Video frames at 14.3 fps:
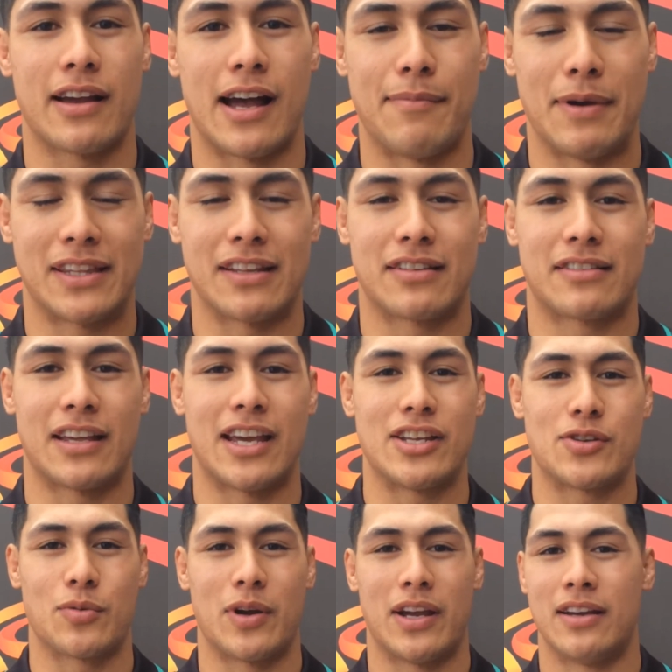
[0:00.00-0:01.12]
I'm at the
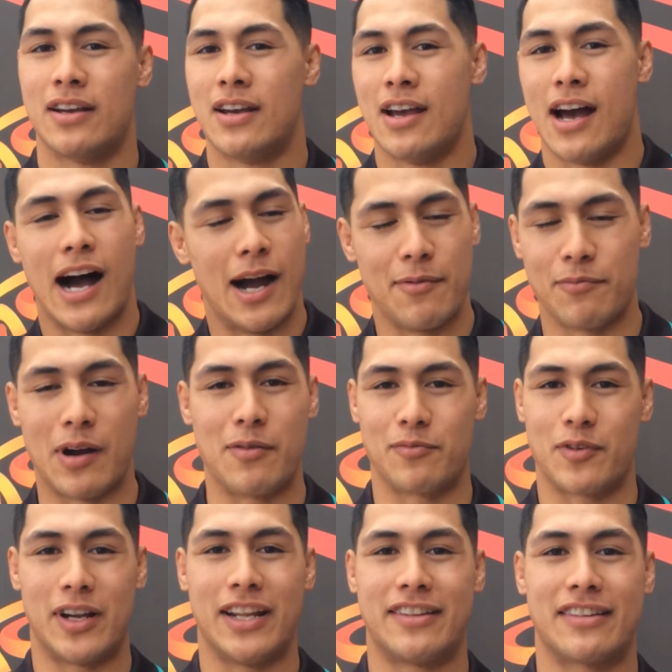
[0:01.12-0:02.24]
stage where I'm
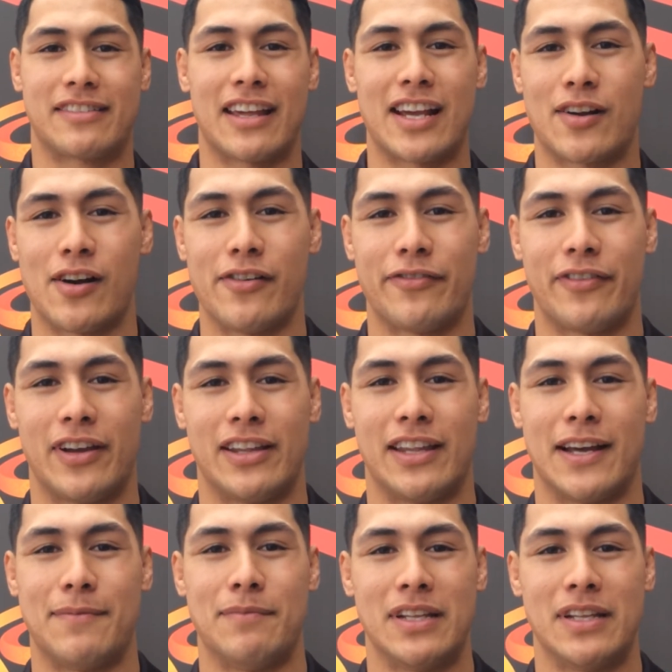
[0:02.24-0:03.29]
ready to take off and